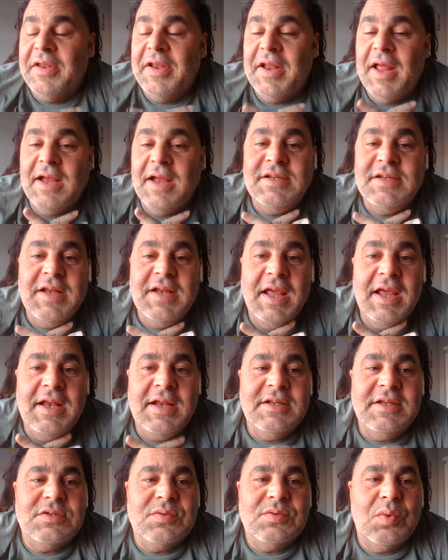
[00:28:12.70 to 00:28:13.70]
the
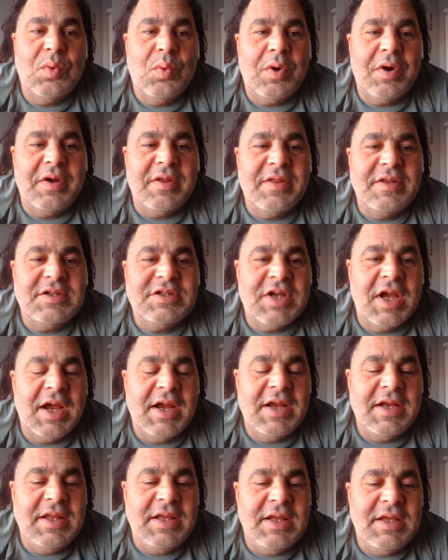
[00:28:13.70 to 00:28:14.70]
1980s, where the
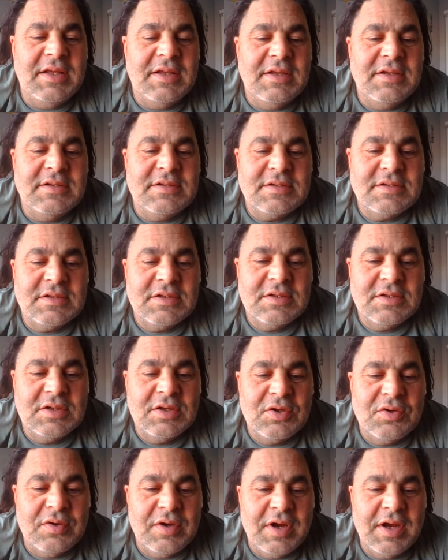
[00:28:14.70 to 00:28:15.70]
Chinese
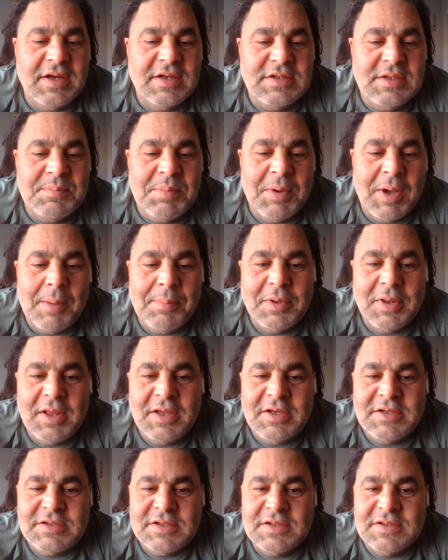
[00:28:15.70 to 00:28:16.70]
created
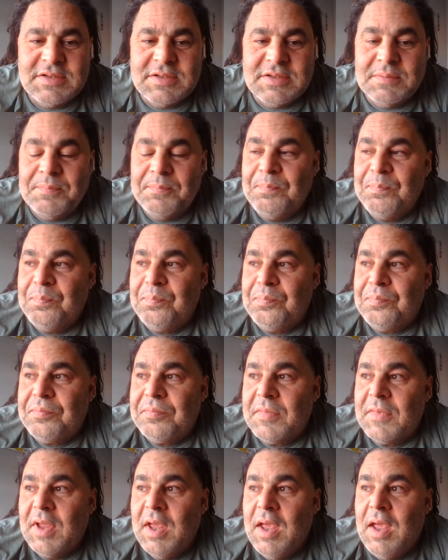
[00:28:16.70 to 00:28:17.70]
depopulationism.
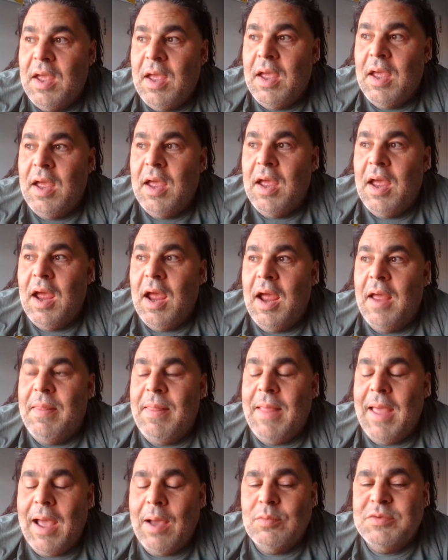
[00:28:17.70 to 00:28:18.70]

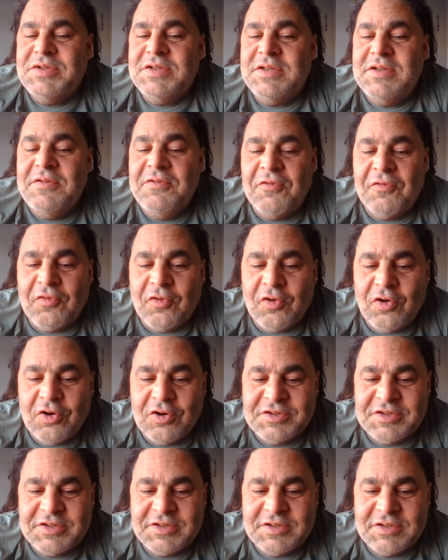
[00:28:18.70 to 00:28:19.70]
And that was the
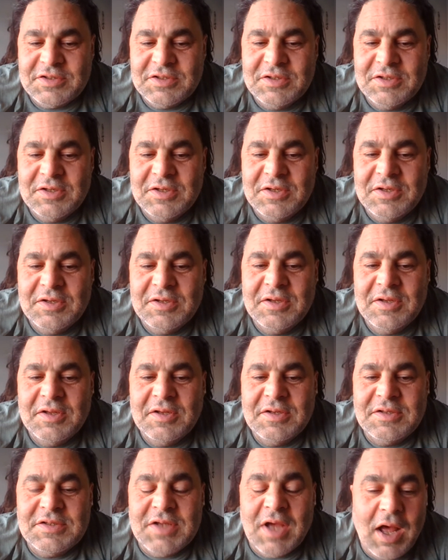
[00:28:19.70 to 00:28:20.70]
first
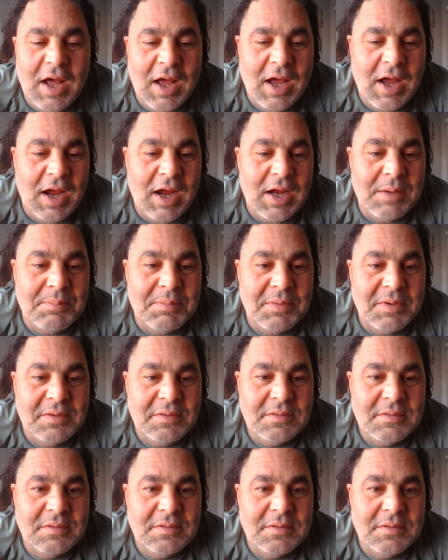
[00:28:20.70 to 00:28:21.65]
time